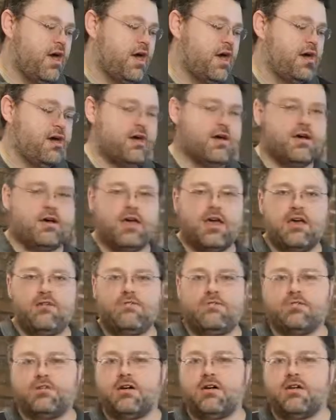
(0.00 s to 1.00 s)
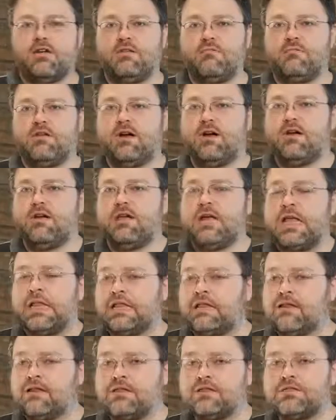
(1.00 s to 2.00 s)
Uh, if you're talking about
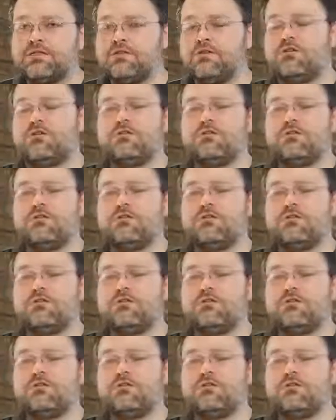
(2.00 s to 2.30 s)
Linux, you